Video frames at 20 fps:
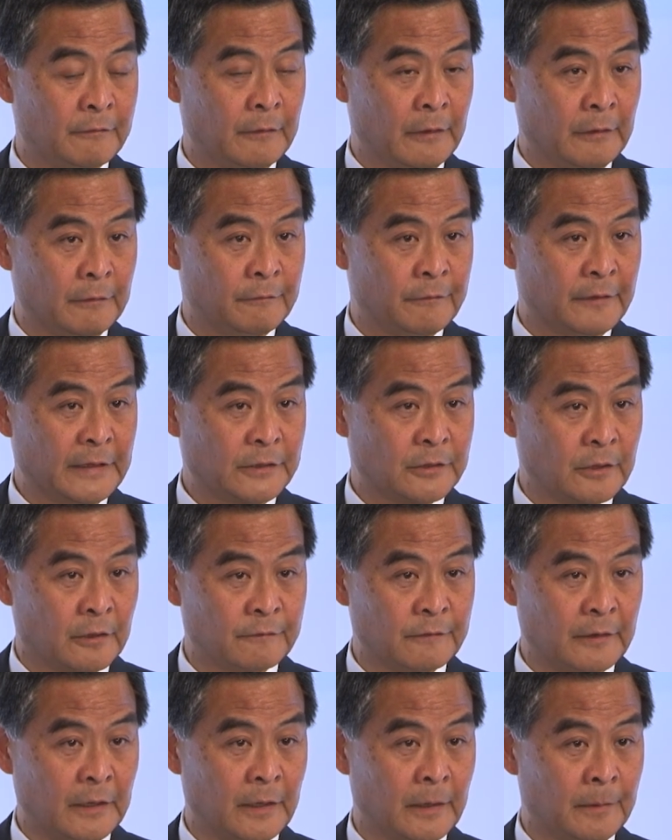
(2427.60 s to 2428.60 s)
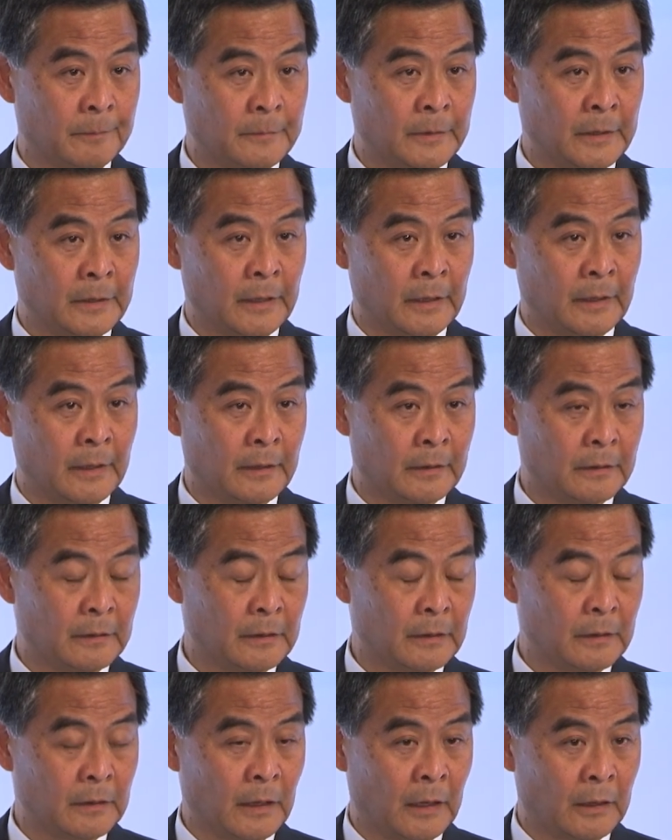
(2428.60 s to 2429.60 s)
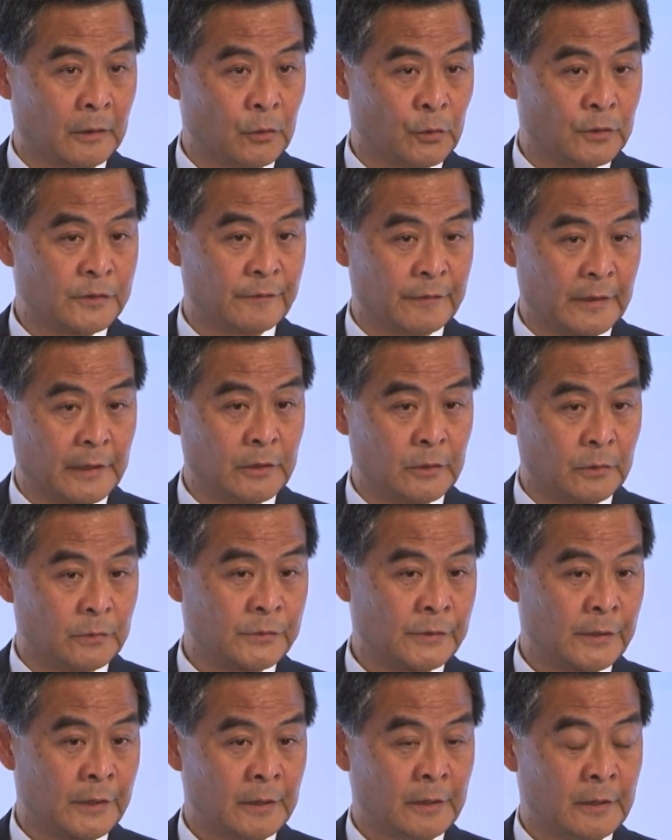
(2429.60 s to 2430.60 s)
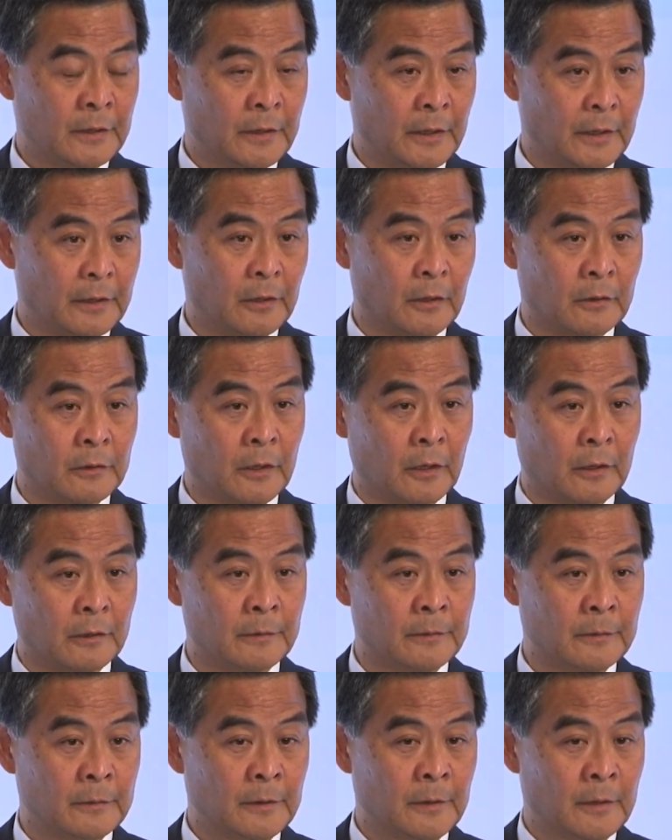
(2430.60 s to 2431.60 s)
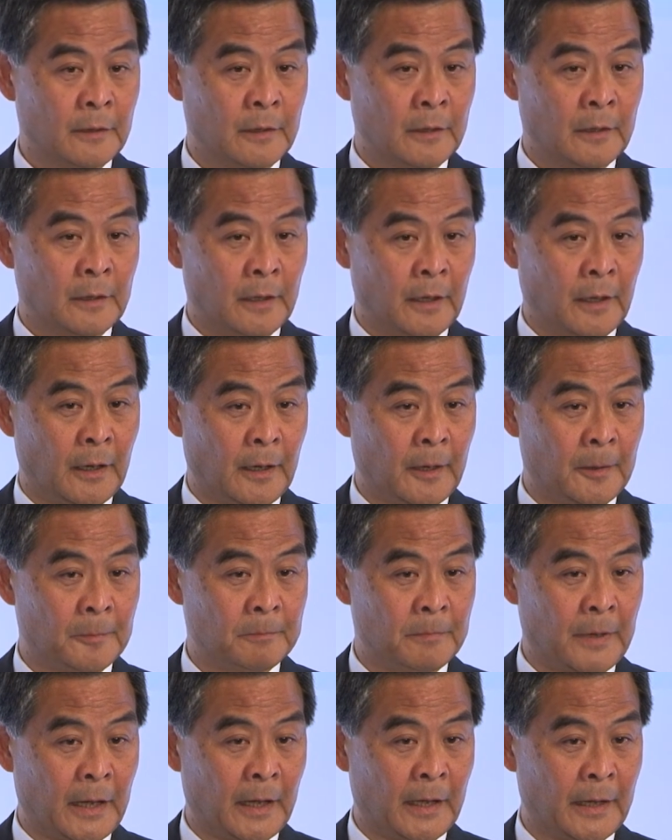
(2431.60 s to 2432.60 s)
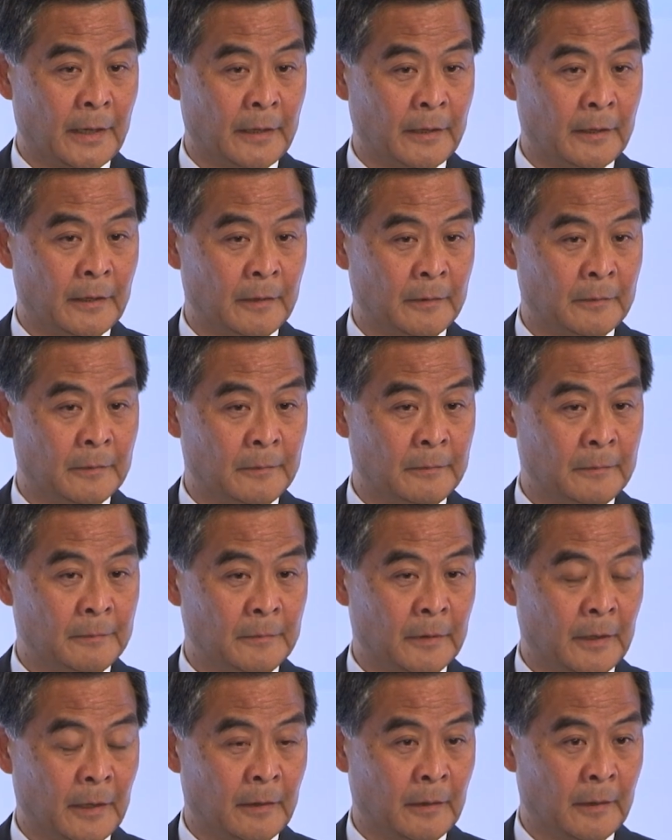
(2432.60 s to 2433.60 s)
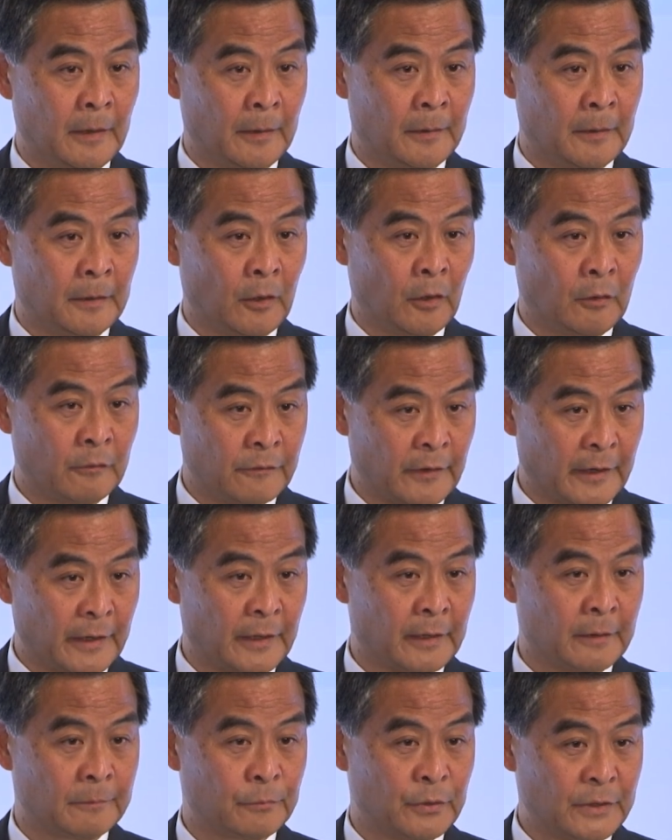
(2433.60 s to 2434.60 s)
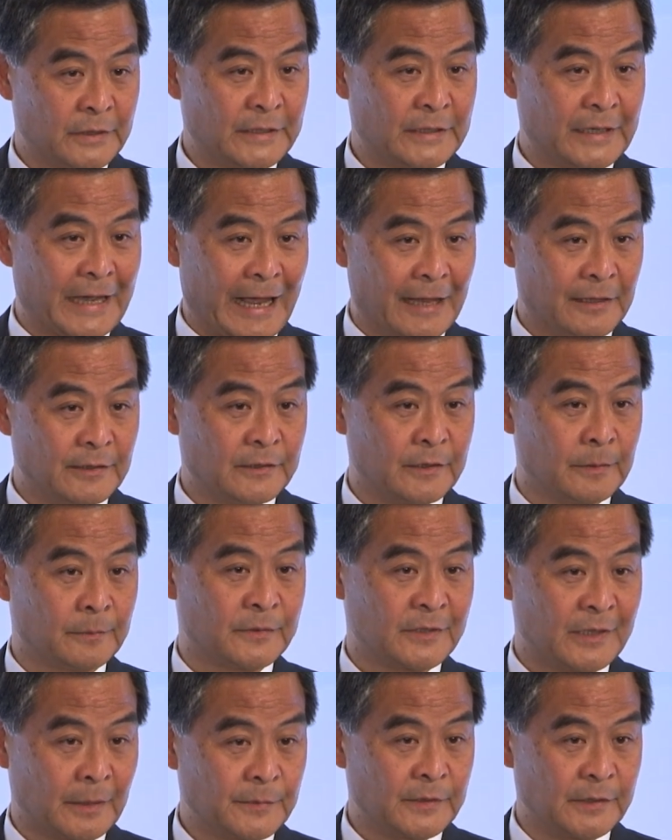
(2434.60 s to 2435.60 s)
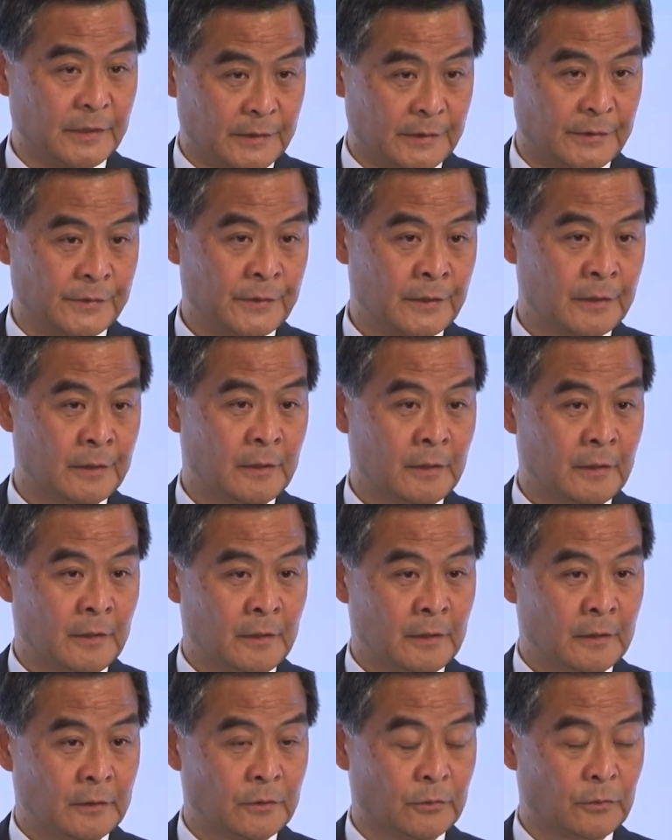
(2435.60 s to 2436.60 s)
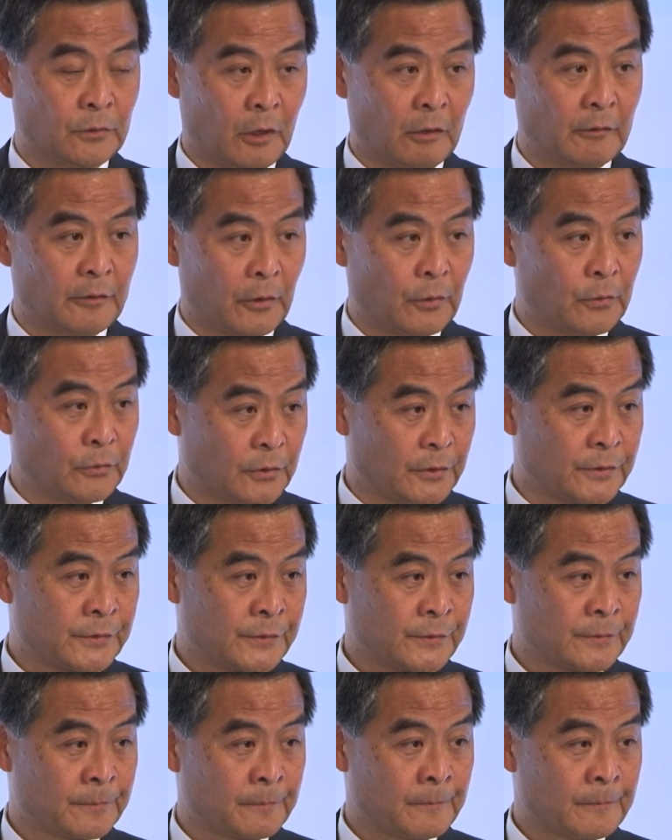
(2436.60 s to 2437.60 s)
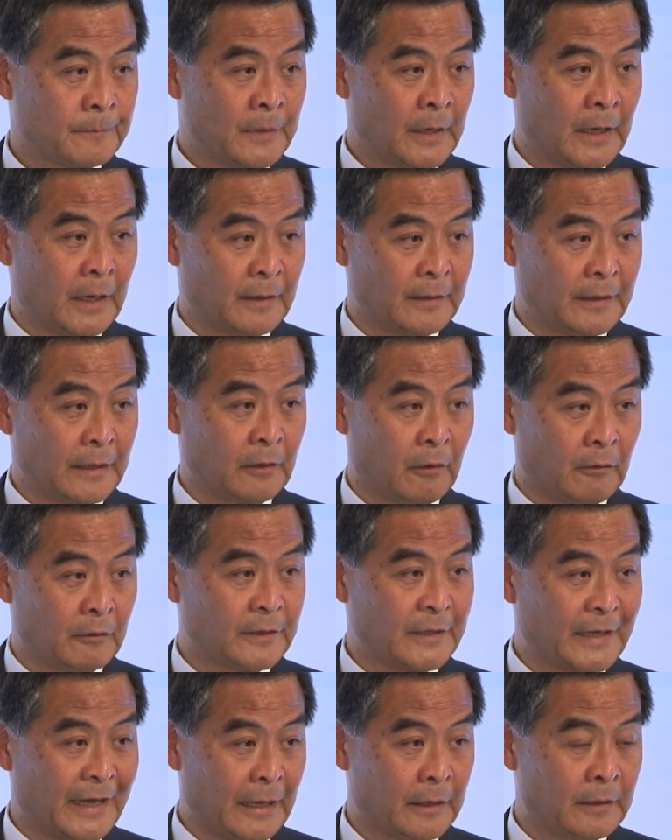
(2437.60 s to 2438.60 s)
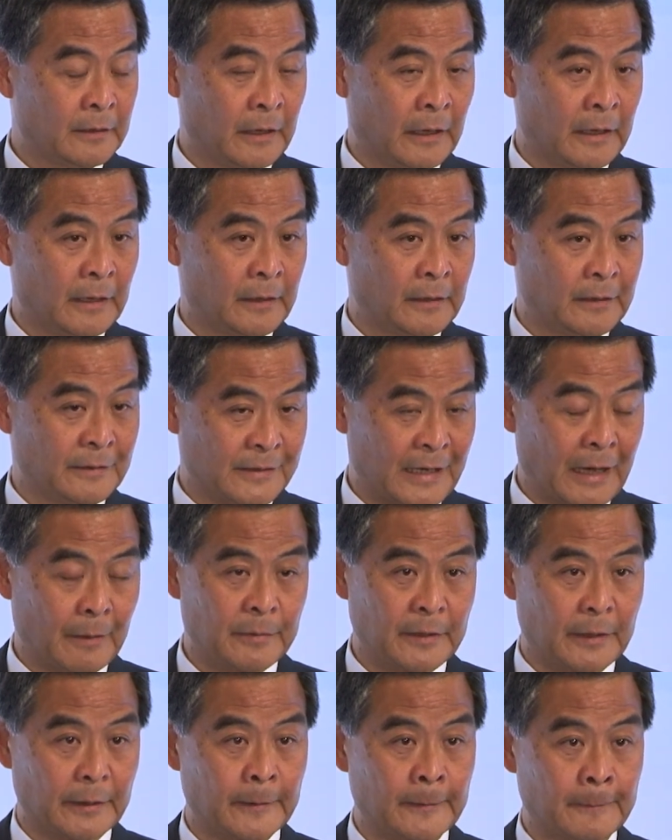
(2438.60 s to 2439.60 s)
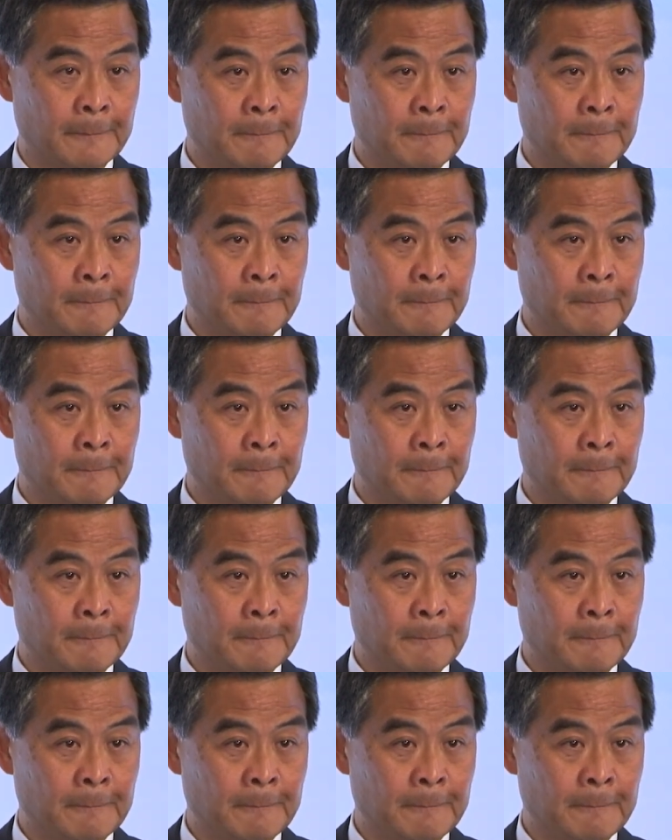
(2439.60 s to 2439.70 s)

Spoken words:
fleet of goods vehicles in Hong Kong by offering pretty handsome subsidies to lorry owners, and that already is happening.